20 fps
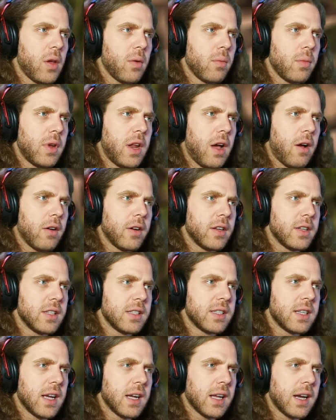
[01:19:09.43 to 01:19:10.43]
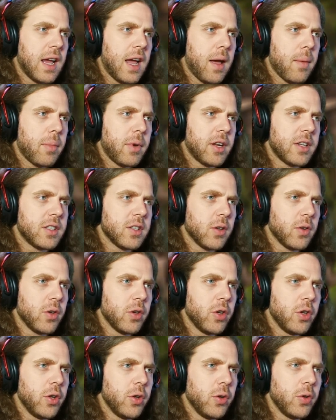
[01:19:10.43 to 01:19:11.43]
No, it's not gonna happen until
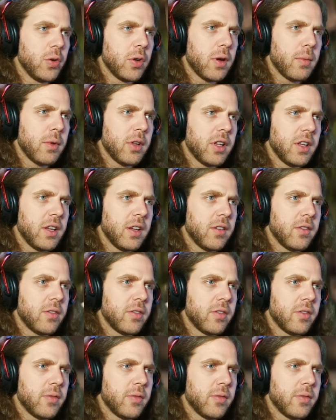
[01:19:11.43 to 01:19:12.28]
noon, I believe.